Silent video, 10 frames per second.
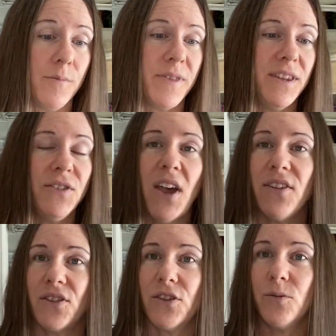This
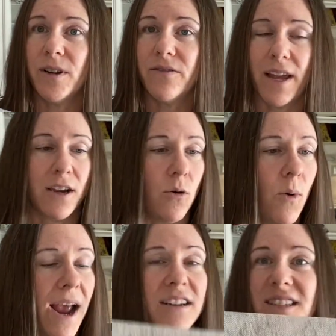has a little bit of like a
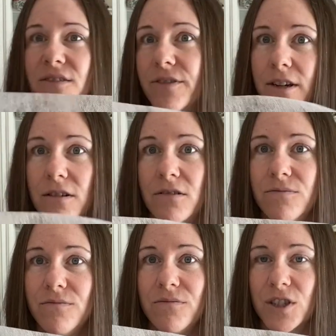waxy feel
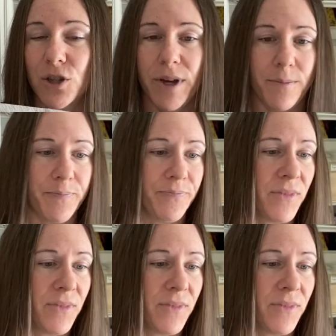to it.